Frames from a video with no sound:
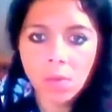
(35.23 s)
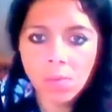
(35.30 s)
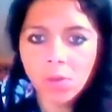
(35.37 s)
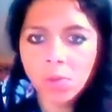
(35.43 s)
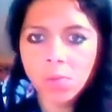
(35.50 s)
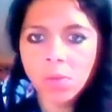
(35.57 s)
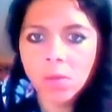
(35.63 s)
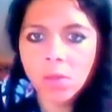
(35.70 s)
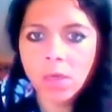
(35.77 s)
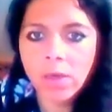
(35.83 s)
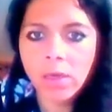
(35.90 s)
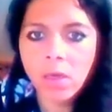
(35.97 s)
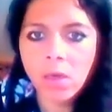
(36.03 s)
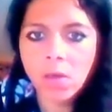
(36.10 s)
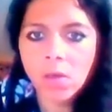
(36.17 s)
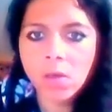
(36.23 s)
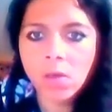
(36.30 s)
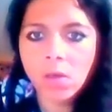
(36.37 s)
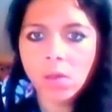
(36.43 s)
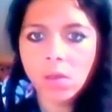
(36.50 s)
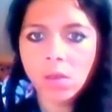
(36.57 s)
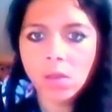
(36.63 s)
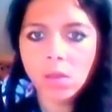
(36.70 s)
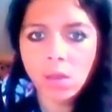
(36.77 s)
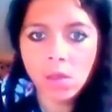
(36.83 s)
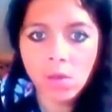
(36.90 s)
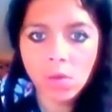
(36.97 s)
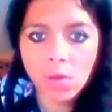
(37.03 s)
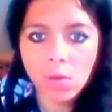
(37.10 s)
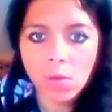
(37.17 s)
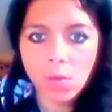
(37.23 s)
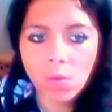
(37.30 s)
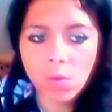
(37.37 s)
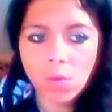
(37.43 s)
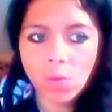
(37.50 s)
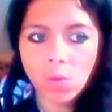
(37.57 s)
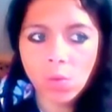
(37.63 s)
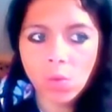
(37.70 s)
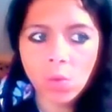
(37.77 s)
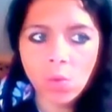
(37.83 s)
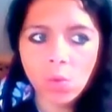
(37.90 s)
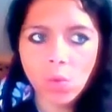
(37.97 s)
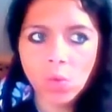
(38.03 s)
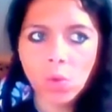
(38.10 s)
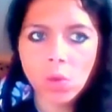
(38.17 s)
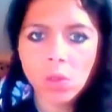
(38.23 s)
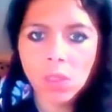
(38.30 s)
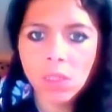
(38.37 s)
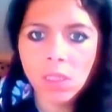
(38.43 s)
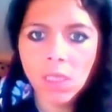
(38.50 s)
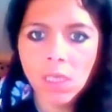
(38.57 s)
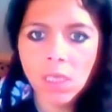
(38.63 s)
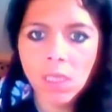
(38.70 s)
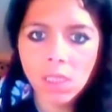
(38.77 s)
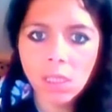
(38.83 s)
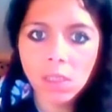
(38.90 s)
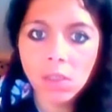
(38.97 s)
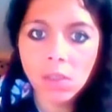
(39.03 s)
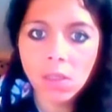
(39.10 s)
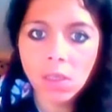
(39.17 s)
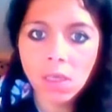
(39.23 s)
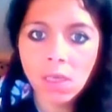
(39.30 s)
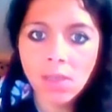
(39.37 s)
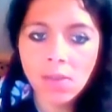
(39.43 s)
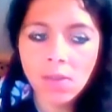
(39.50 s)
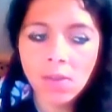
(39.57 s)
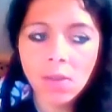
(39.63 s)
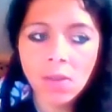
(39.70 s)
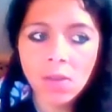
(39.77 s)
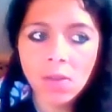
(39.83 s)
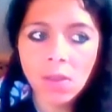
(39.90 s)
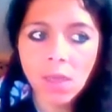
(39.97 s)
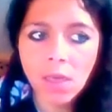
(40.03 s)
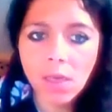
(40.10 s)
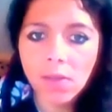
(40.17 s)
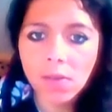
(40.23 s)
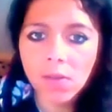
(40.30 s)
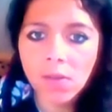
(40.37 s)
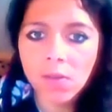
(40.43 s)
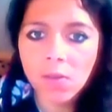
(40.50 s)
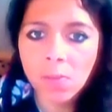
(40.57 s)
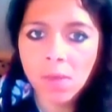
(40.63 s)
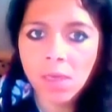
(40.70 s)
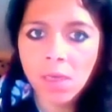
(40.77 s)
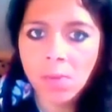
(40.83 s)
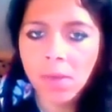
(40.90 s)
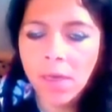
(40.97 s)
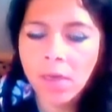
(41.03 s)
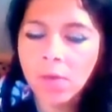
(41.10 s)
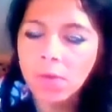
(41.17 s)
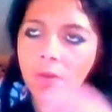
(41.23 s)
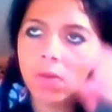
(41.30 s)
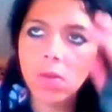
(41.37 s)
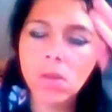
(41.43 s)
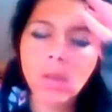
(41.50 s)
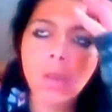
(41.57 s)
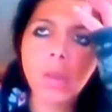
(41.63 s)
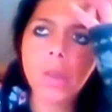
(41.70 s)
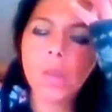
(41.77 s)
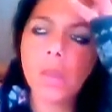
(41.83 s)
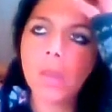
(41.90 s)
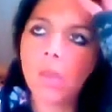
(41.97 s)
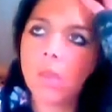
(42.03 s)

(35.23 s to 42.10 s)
There was so much more going on than what's easy to just like sit and speak about.